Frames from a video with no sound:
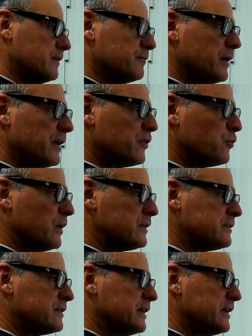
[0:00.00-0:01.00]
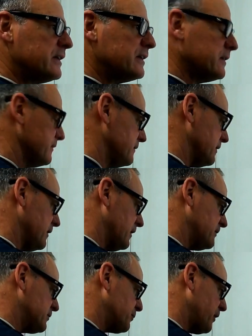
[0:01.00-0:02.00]
But the one thing
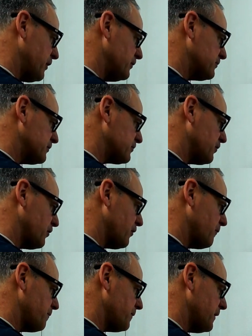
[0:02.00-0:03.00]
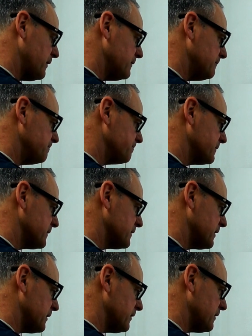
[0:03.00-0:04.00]
I suppose
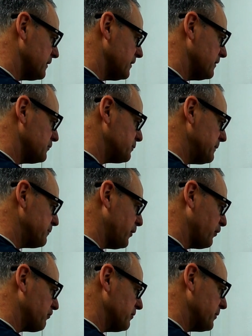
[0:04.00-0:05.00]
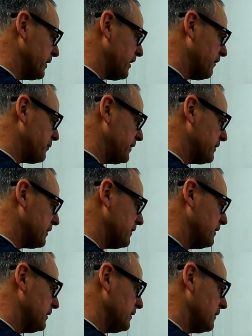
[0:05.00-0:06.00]
that has been bothering me, I've been
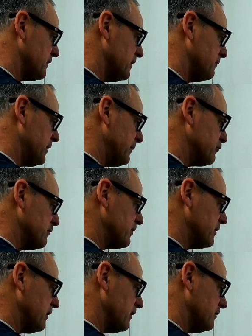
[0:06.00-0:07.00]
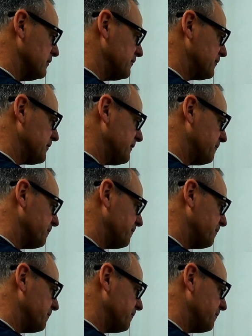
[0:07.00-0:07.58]
a member of a lot of